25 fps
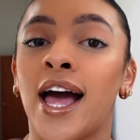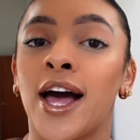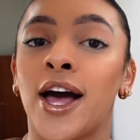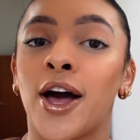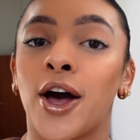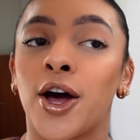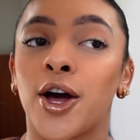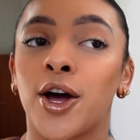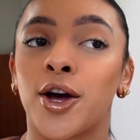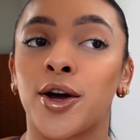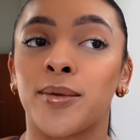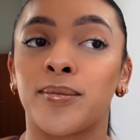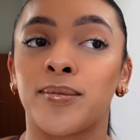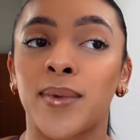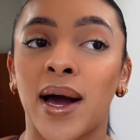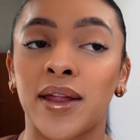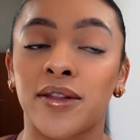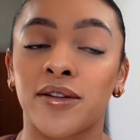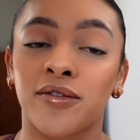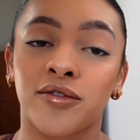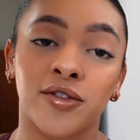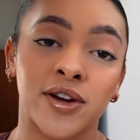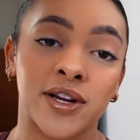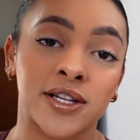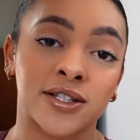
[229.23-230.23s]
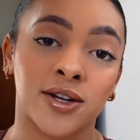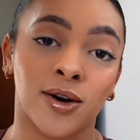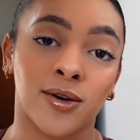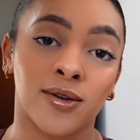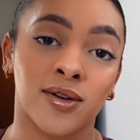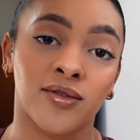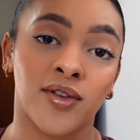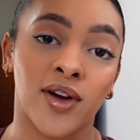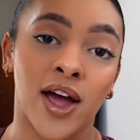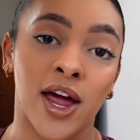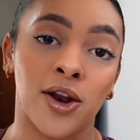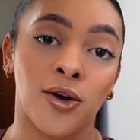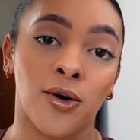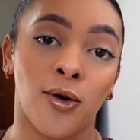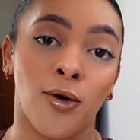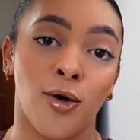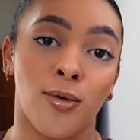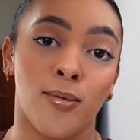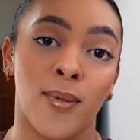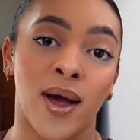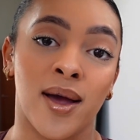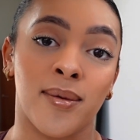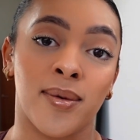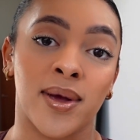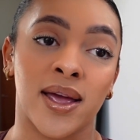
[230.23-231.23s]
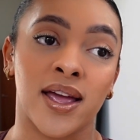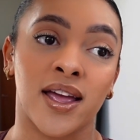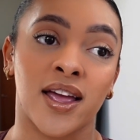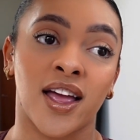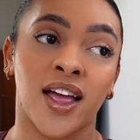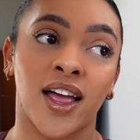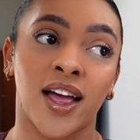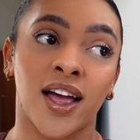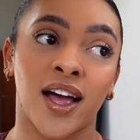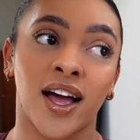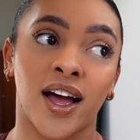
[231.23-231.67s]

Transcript: at the FreeSoul event, or maybe